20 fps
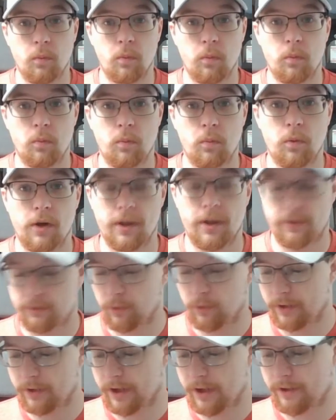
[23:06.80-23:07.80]
what I
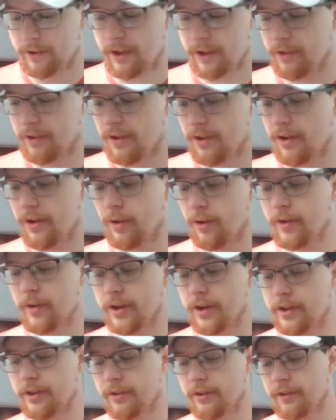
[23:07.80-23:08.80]
sold out of that lot
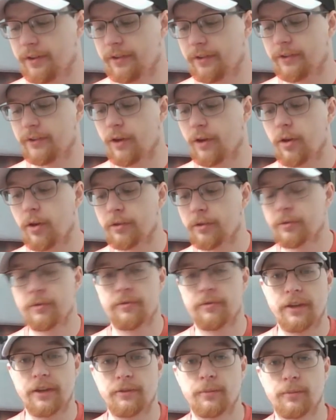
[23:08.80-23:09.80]
already. This is all through
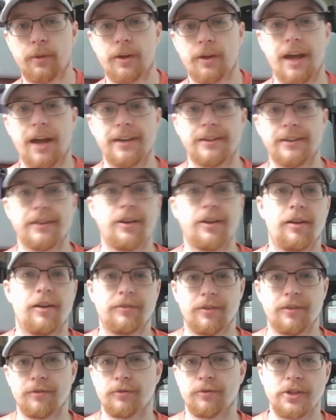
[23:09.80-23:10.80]
Facebook. I did
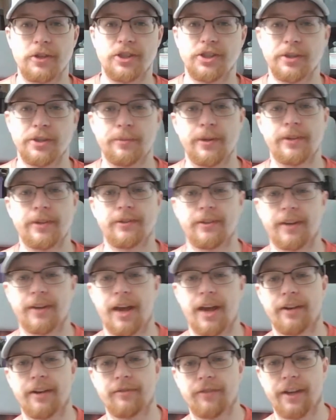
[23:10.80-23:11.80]
offer free shipping to
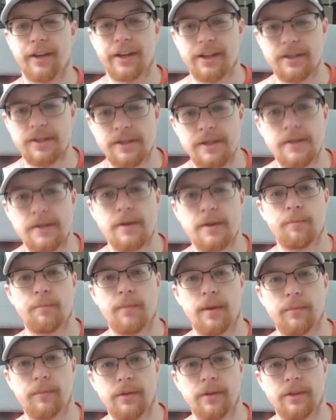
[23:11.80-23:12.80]
kind of like
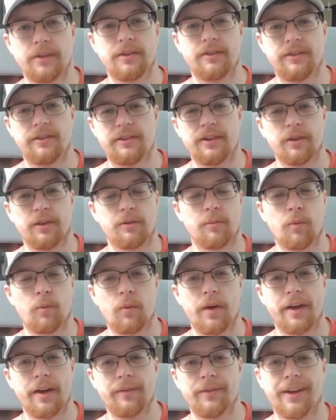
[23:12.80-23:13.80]
maybe steer them
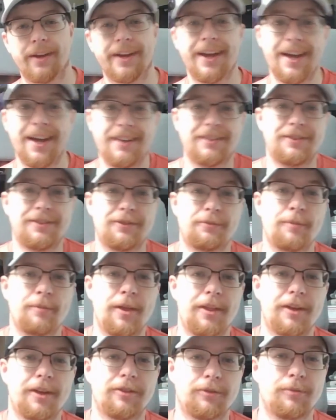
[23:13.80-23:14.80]
away, like, hey, these smell
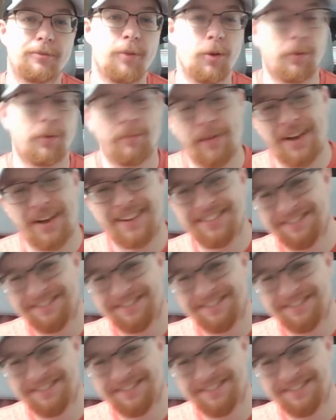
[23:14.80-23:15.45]
like smoke, but